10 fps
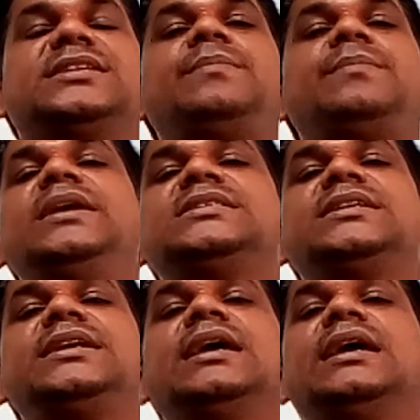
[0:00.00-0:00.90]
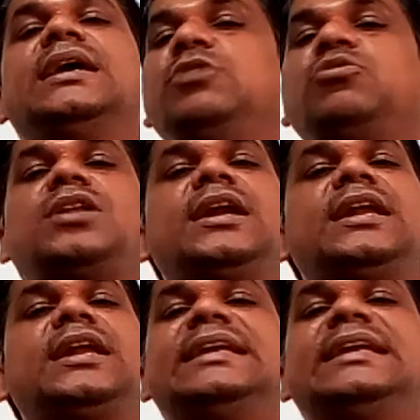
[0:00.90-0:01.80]
In Fiji, you know
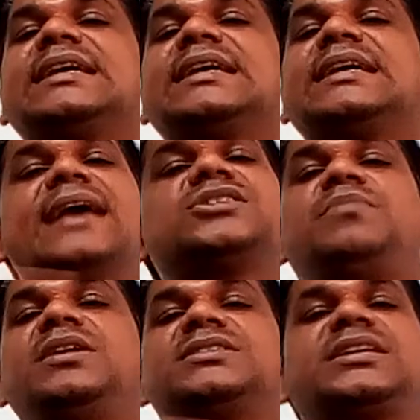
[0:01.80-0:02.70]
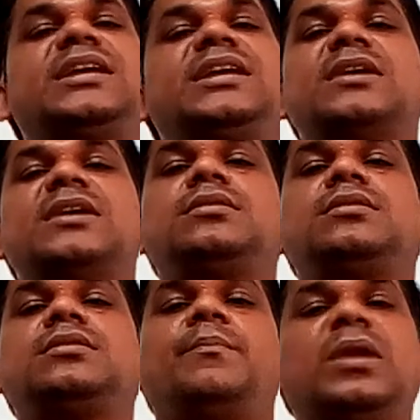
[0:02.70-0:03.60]
that it is a case of discrimination,
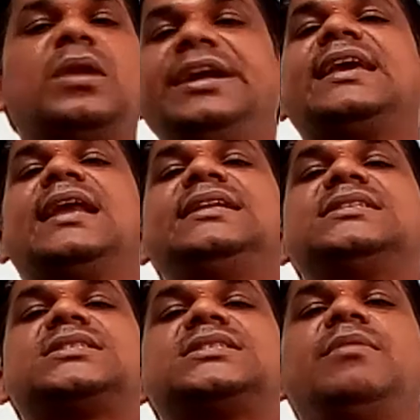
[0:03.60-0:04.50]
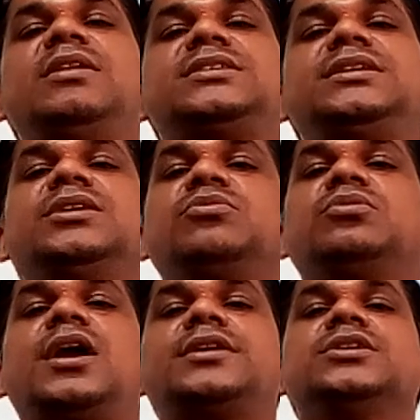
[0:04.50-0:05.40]
political instability. You know
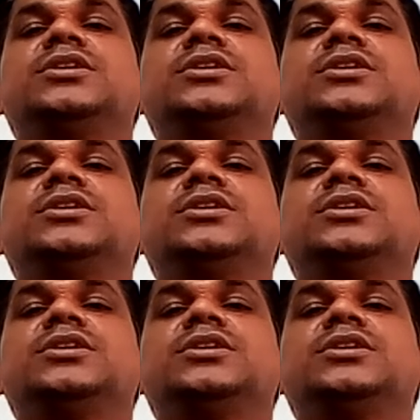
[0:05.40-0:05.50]
that.